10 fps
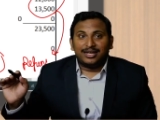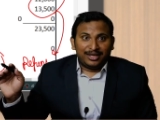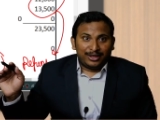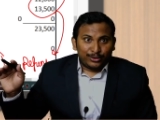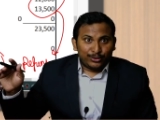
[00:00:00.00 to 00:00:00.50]

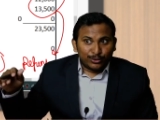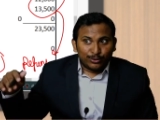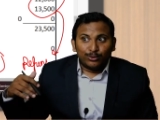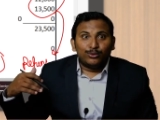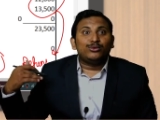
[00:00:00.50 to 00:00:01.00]

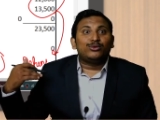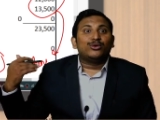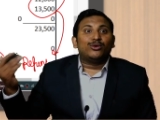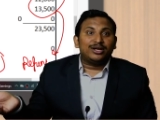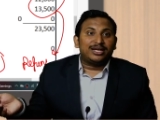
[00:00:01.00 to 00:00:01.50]
you
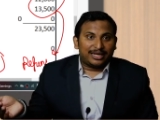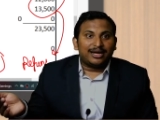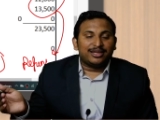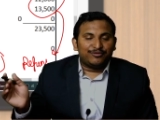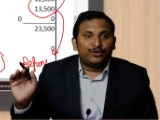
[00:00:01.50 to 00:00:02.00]
don't,
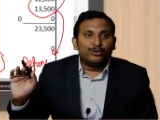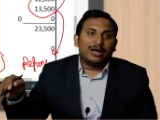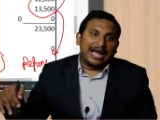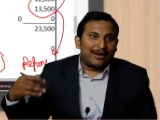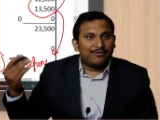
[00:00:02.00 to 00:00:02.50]
if you
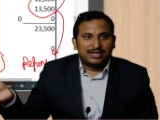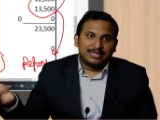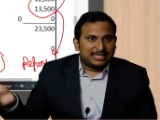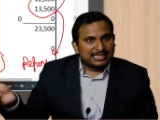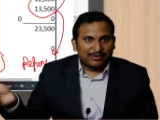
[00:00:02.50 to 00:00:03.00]
have
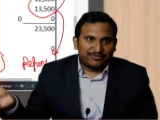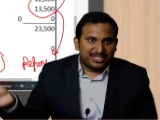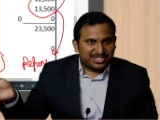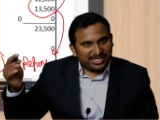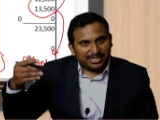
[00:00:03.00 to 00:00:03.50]

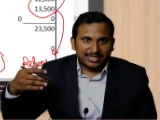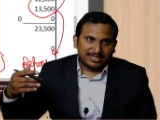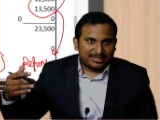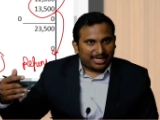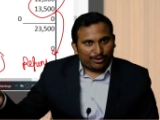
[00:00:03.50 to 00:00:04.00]
sufficient
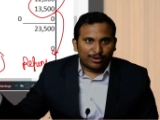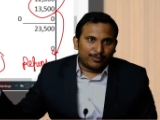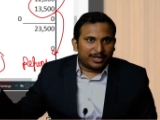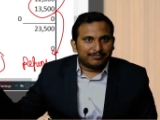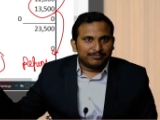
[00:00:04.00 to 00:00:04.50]

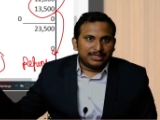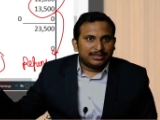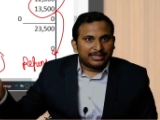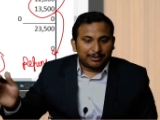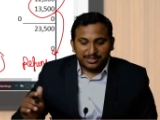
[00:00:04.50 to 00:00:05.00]
turnover,
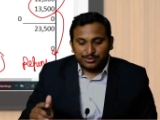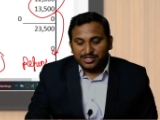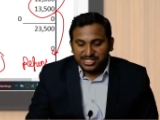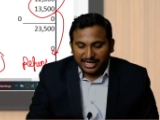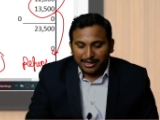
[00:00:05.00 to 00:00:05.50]
that means
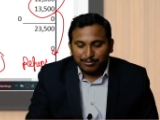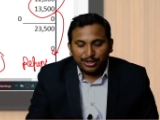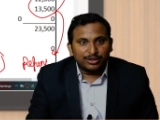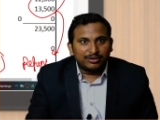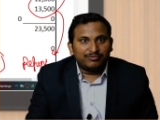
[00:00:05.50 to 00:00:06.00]
which can
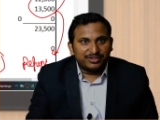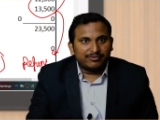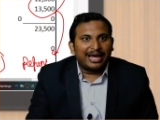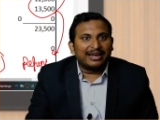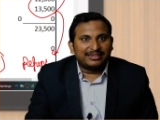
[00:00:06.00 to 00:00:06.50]
be
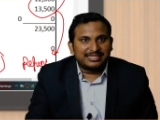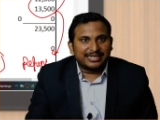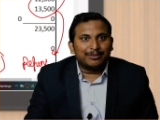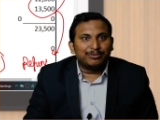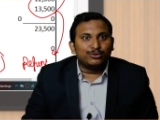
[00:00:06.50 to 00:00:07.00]
where this
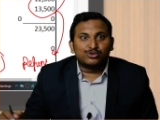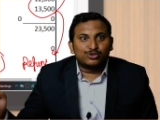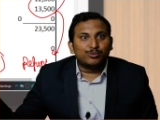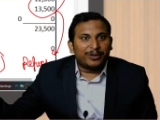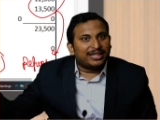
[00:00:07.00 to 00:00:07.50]
can be used
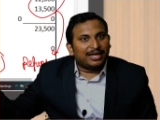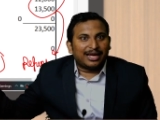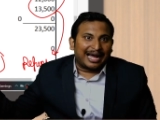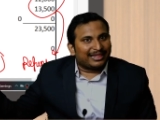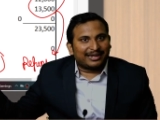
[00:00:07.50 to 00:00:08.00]
to pay the
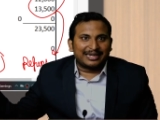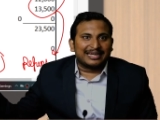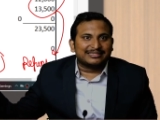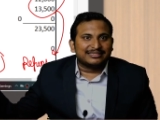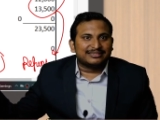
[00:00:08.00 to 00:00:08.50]
other
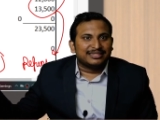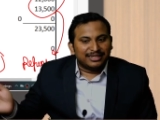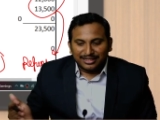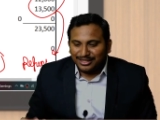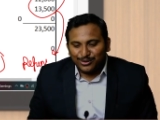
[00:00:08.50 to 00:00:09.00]
taxes,
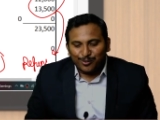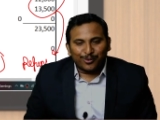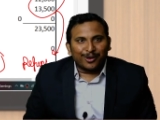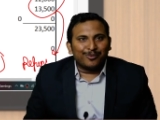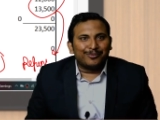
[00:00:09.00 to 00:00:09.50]
then no
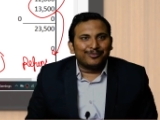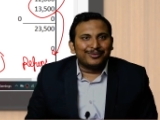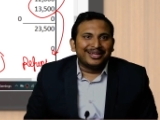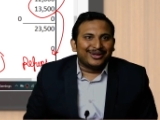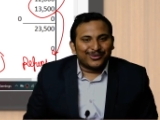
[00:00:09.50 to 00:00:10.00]
problem.
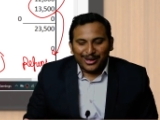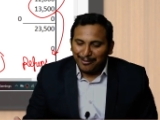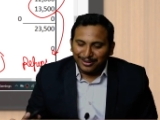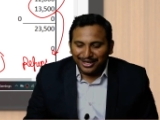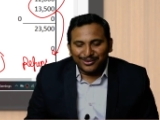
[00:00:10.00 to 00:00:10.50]

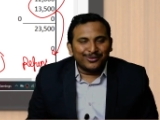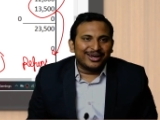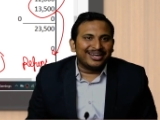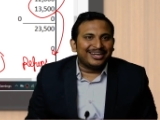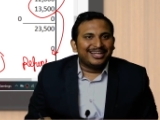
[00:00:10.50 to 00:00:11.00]
Happily go and